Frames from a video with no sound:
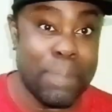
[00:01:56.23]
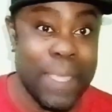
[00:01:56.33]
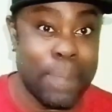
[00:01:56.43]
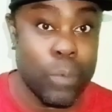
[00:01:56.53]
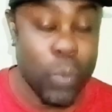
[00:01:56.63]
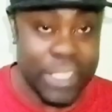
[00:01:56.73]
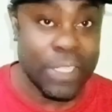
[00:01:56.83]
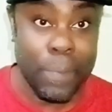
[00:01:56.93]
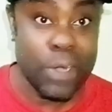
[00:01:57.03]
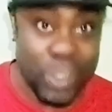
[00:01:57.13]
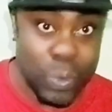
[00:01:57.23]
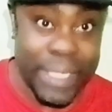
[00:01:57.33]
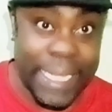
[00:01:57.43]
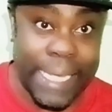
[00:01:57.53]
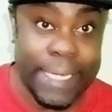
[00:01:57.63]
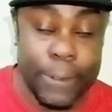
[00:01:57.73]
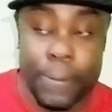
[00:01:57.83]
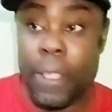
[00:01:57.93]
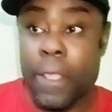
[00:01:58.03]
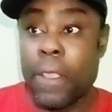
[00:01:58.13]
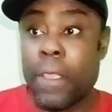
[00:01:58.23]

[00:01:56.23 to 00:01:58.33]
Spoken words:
my people. Which the person do it again? You know?